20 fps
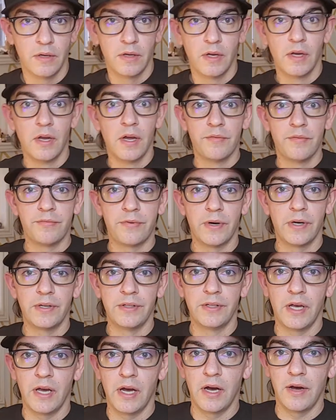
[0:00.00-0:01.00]
And
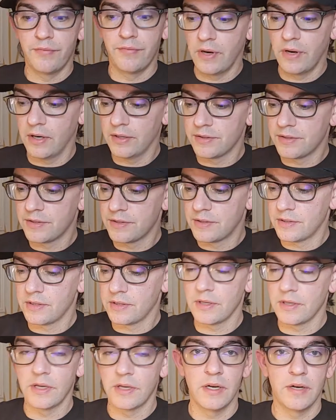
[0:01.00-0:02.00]
finally, I've got
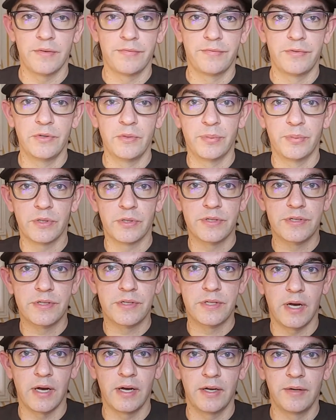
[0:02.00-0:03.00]
a few books
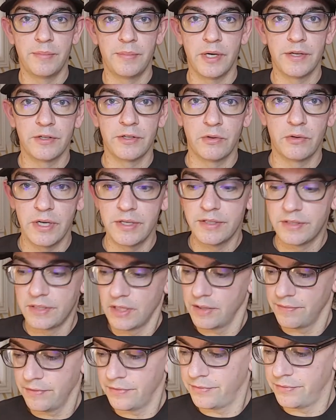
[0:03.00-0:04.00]
signed by the great
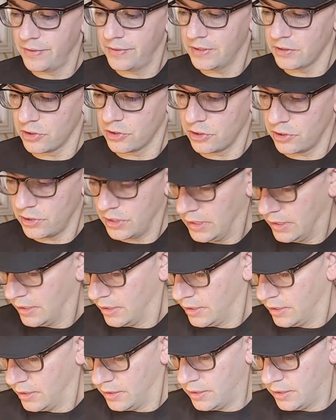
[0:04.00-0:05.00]
David Finch.
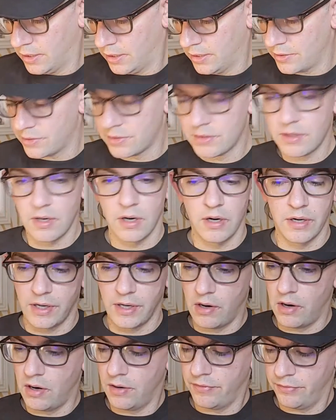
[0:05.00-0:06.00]
Starting
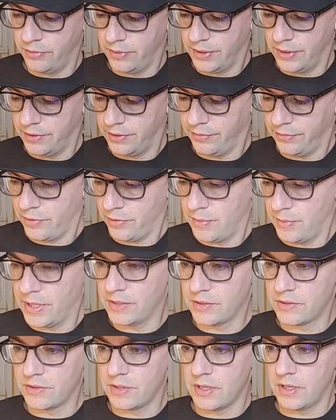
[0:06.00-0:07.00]
off with from
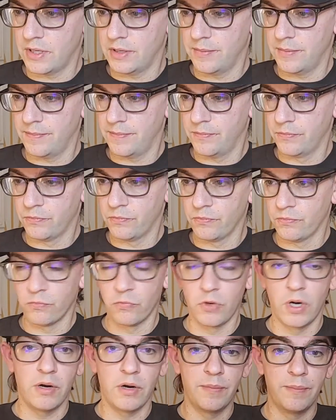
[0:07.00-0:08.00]
his
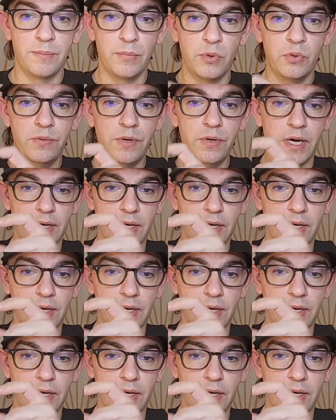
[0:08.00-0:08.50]
run on Moon Knight